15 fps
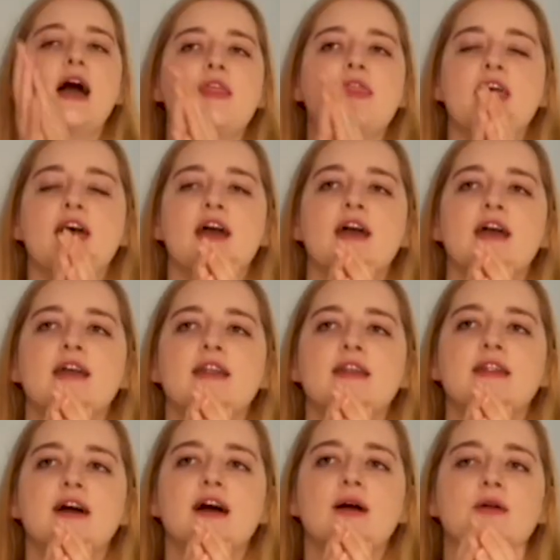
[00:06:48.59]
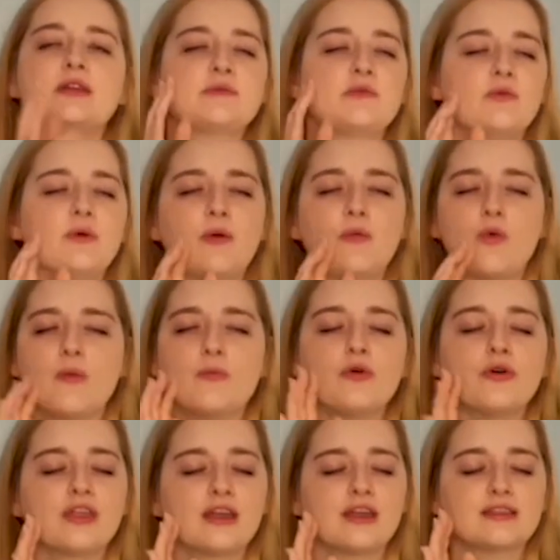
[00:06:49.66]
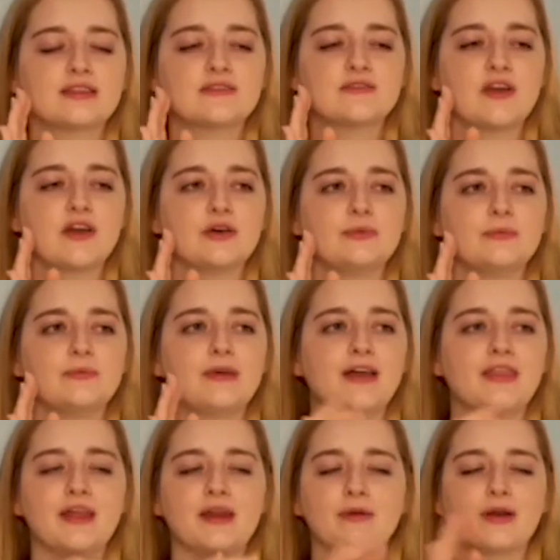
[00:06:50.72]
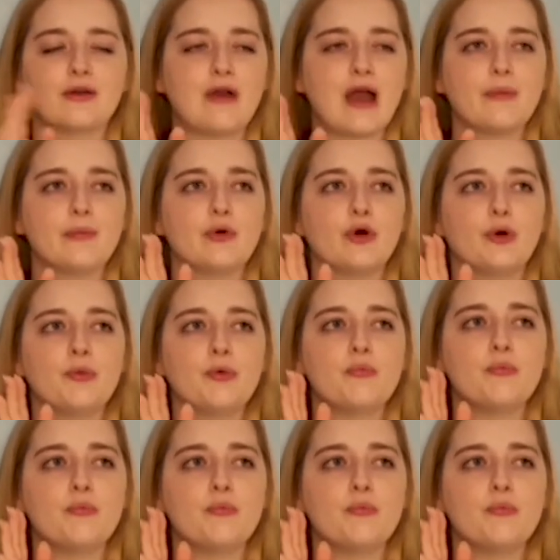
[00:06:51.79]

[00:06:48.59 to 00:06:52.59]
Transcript: And then I'm going to speak one more thing in this film and then I'm going to wrap up.